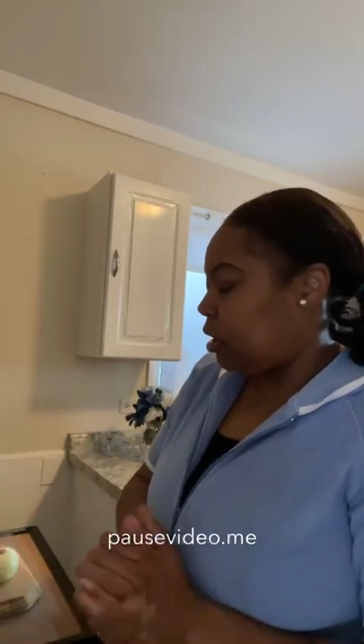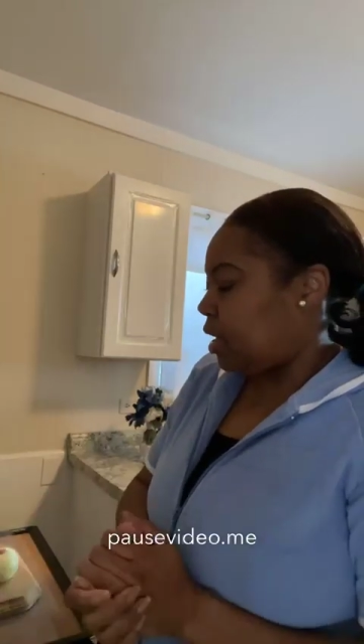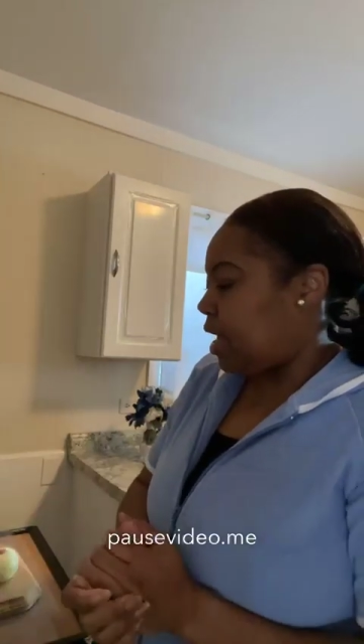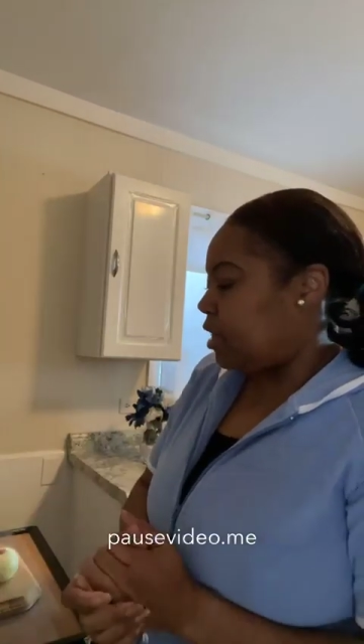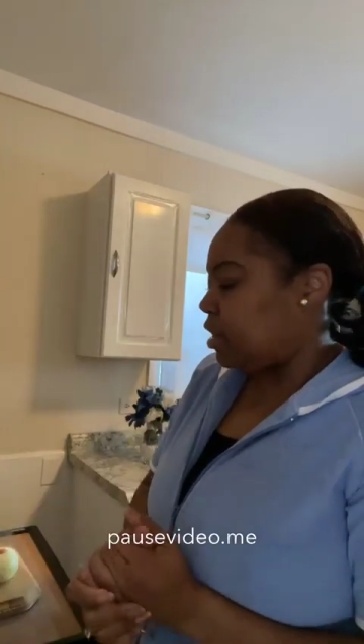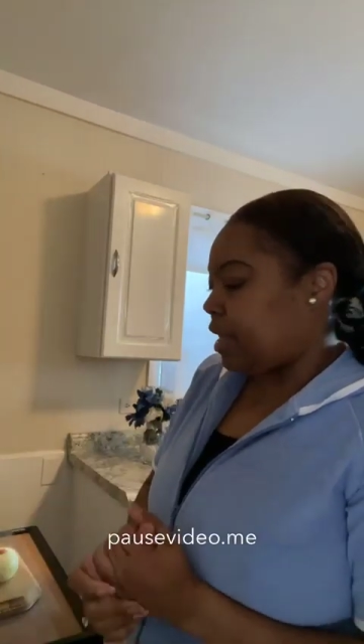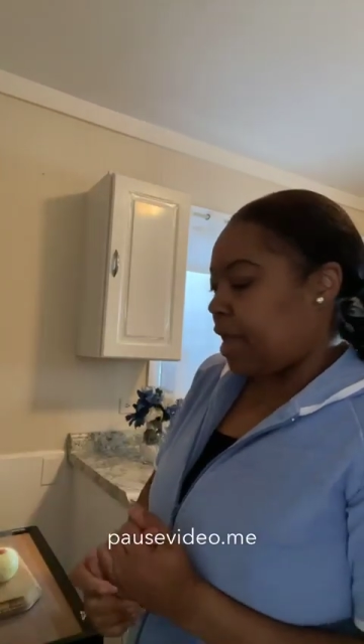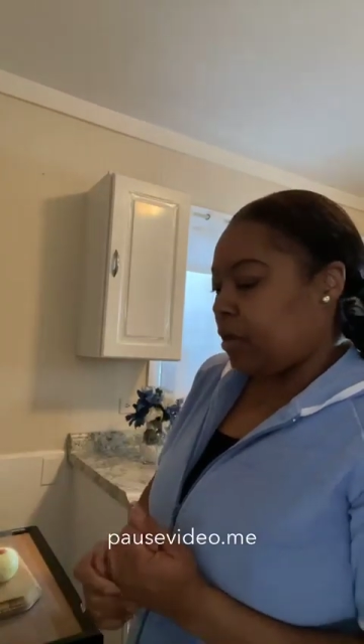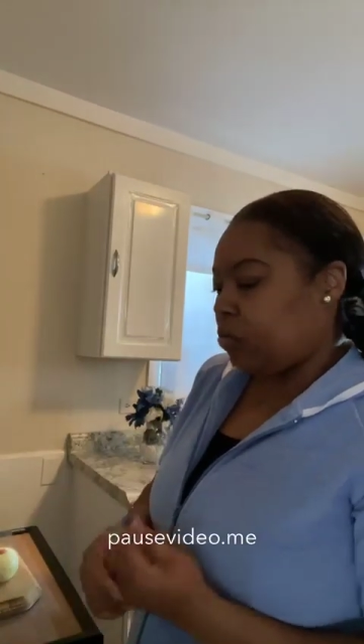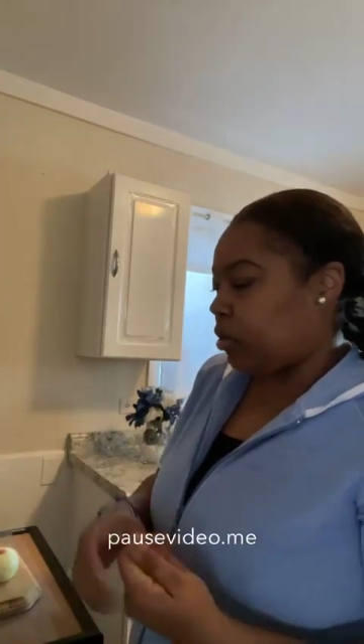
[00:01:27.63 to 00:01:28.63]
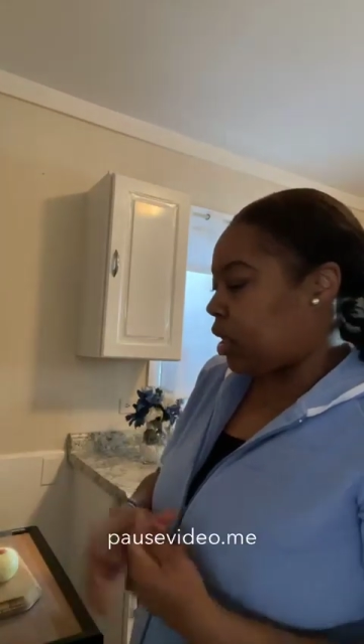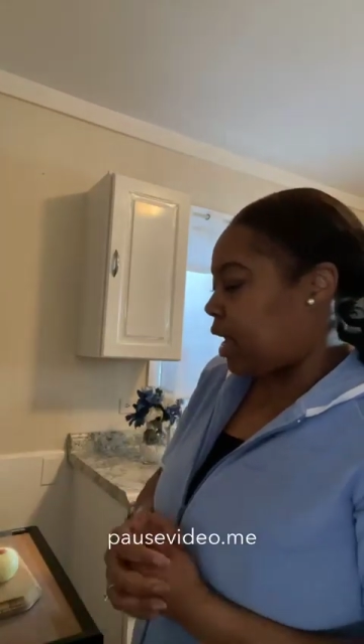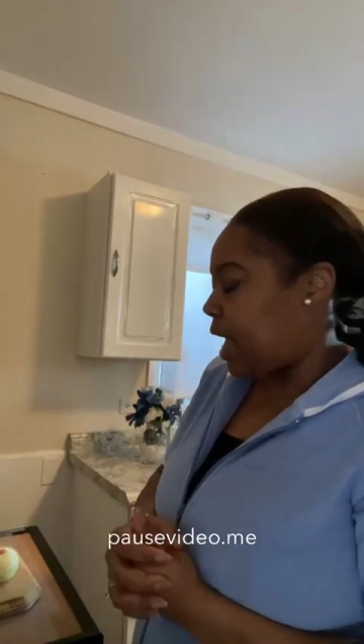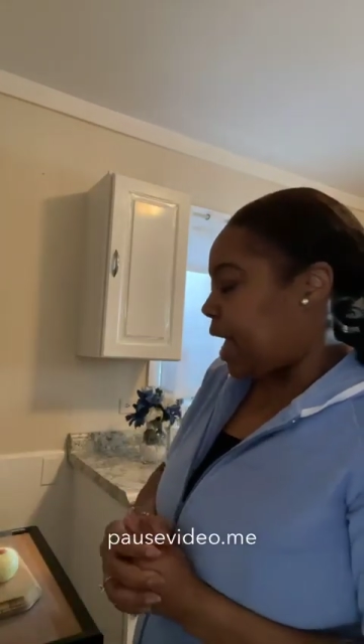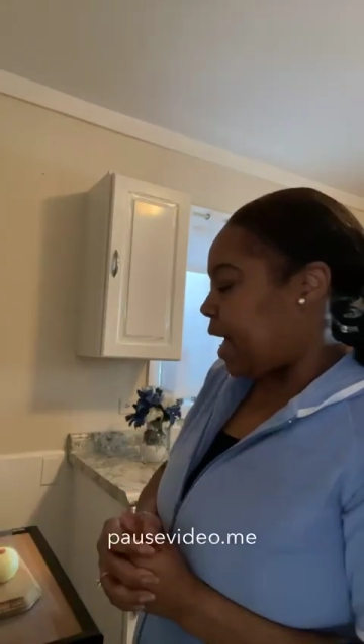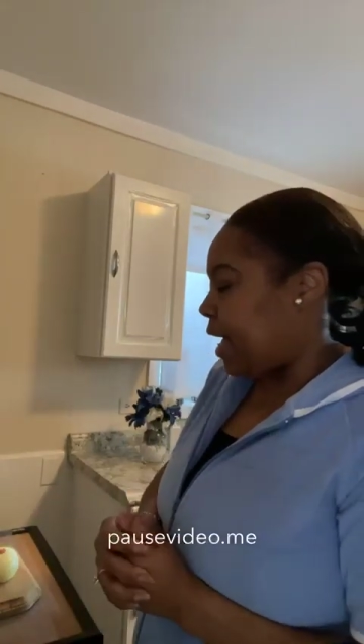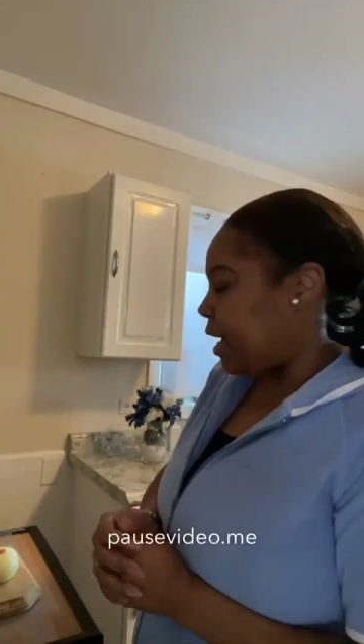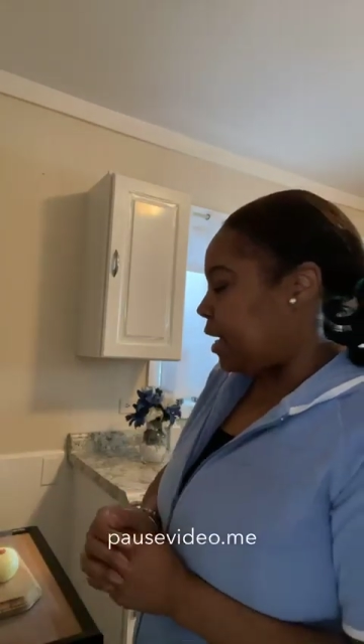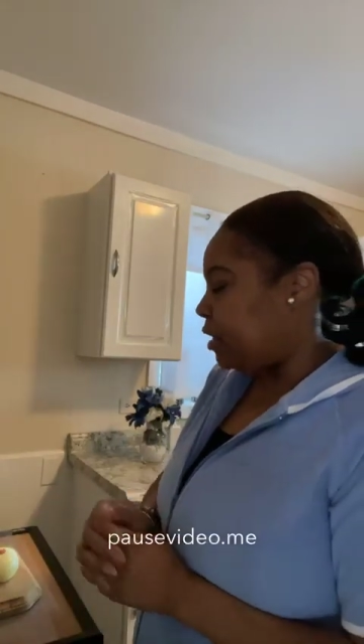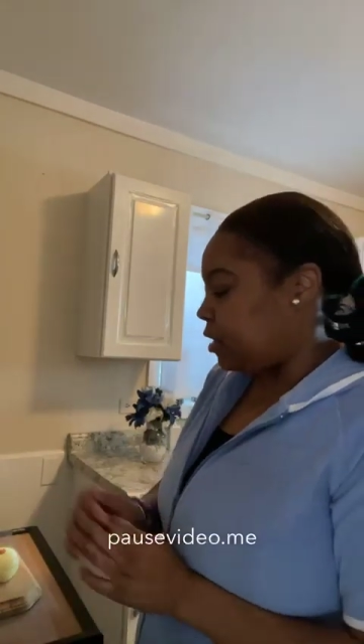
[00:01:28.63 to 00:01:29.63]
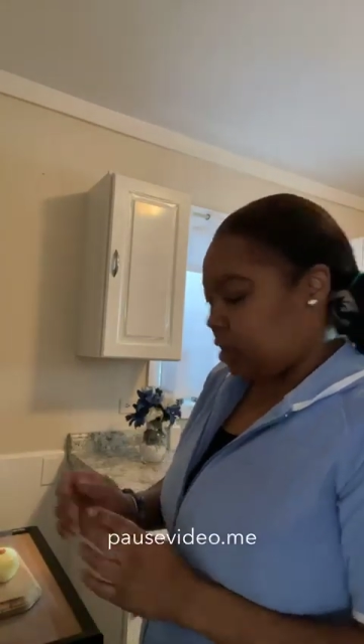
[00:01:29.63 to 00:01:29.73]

And then we're going to add